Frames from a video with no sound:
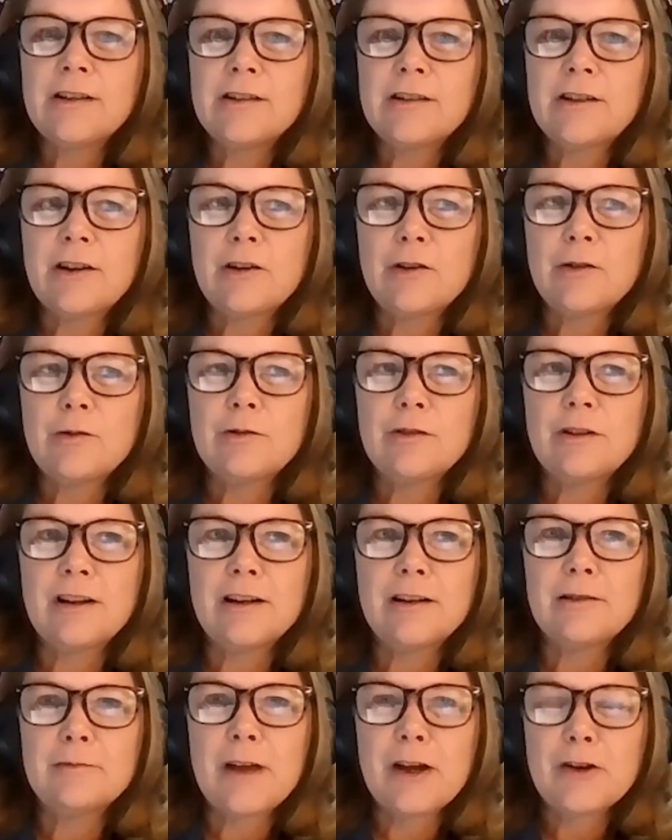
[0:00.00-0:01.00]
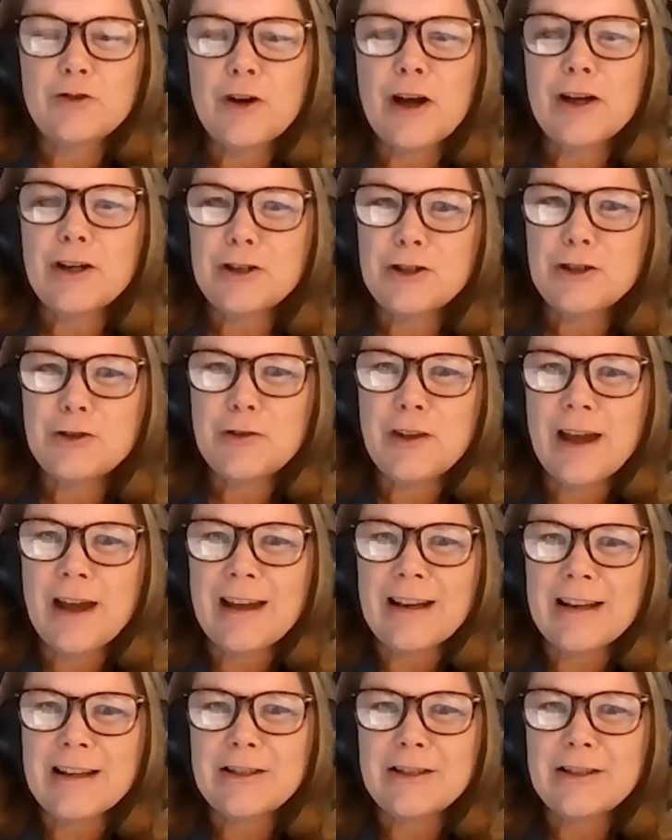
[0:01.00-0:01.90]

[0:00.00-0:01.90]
So um, I try to do that.